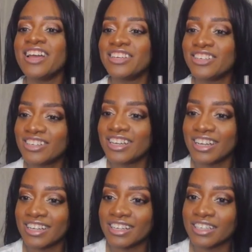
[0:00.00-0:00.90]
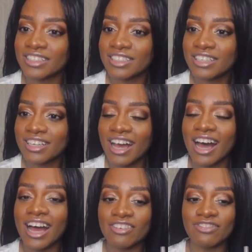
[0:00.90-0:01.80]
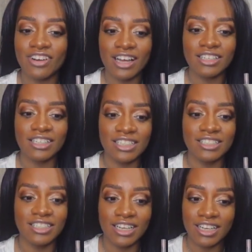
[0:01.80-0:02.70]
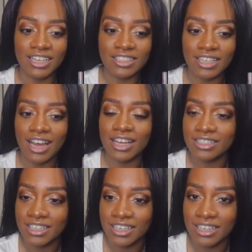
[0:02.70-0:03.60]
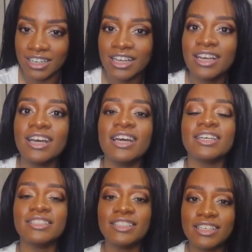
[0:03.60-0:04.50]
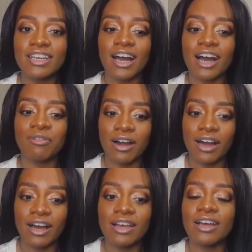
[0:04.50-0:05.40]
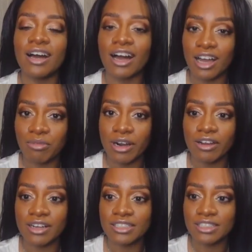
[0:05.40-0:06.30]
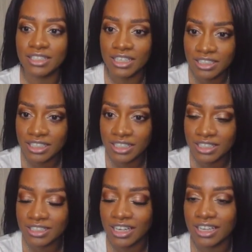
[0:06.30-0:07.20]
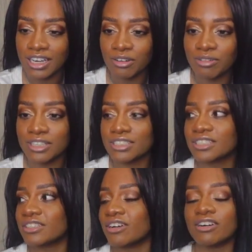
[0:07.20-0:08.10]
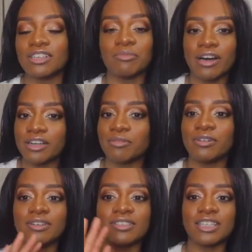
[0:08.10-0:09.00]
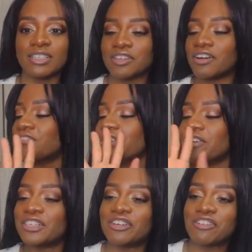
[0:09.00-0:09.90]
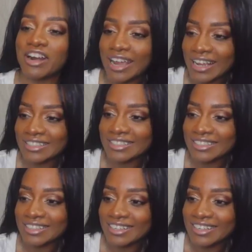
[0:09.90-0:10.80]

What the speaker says: You guys, I finally did it. I did DIY eyebrow extensions. I cannot wait to tell you all about it. Well, I'm telling you, I feel great.